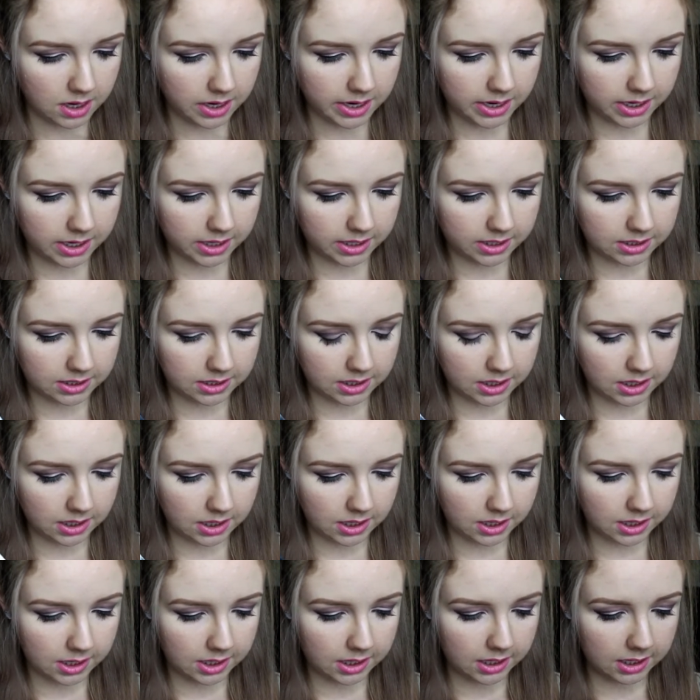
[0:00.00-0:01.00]
it is
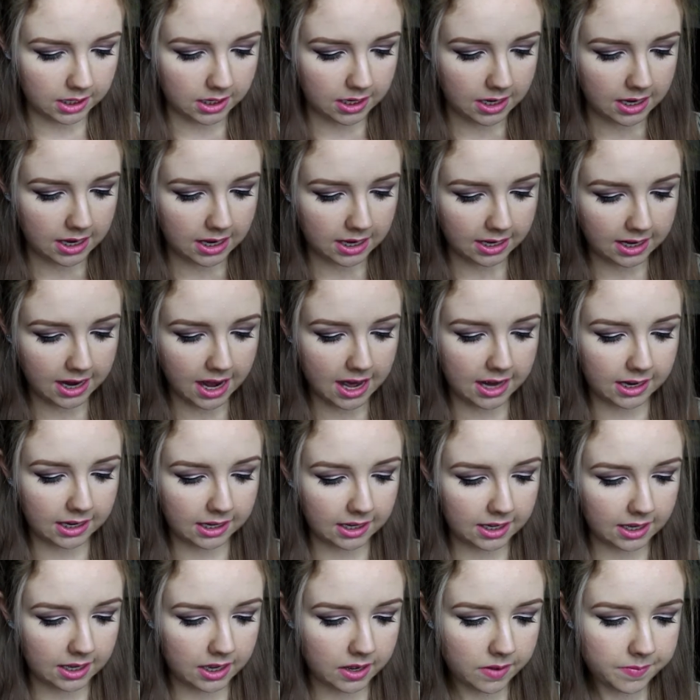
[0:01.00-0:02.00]
the
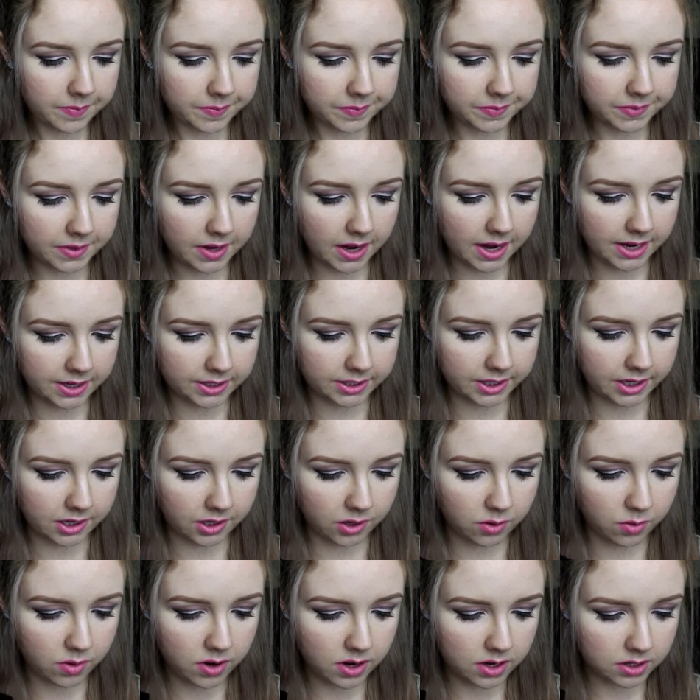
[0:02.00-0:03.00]
Hikari
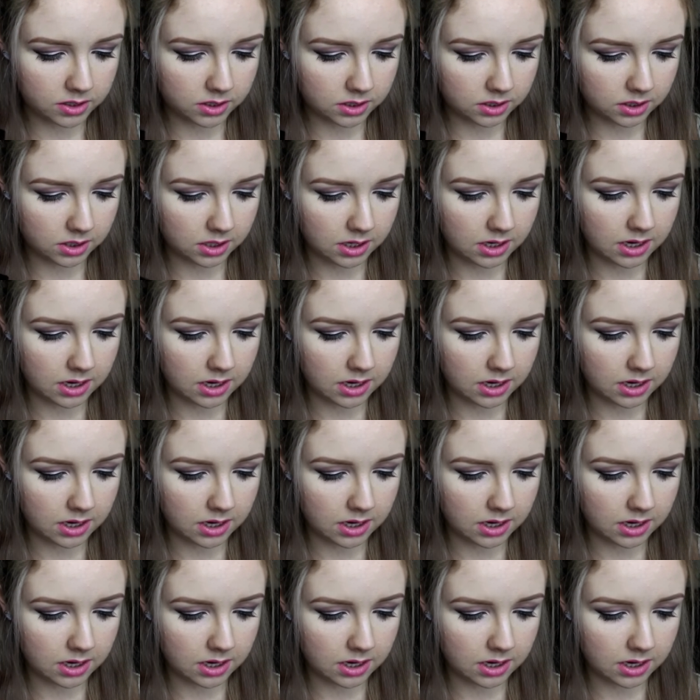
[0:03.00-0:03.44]
Eyeshadow Quad.